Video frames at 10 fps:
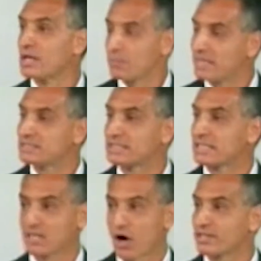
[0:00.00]

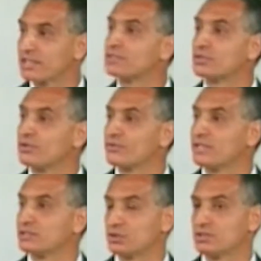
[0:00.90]
Basically identical
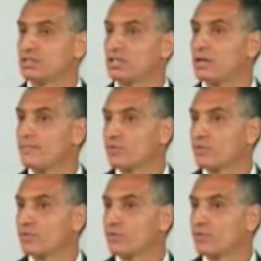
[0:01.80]
things. You see the